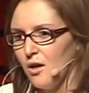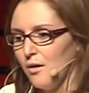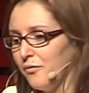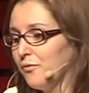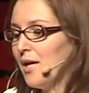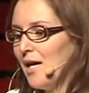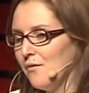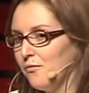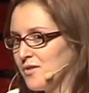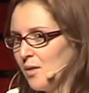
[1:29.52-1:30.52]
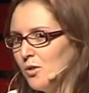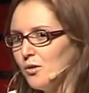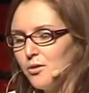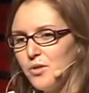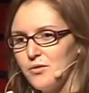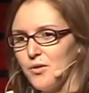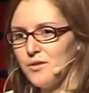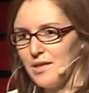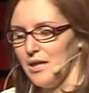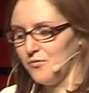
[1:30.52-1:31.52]
of I have some local
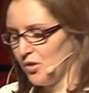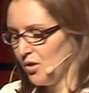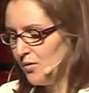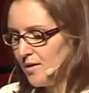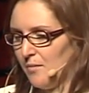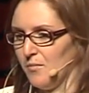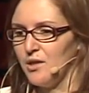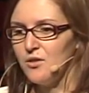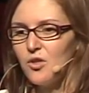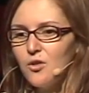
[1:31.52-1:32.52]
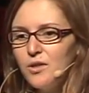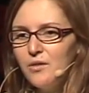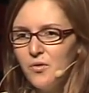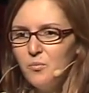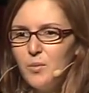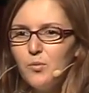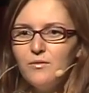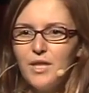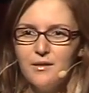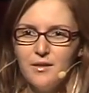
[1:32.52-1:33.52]
resources, I have to use them. So different
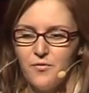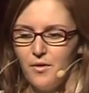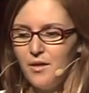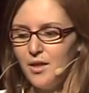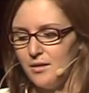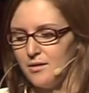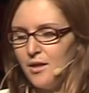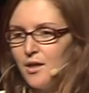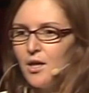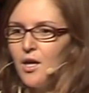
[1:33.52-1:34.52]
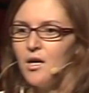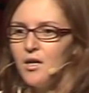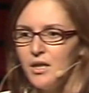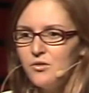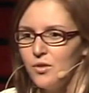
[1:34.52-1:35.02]
people done different things. In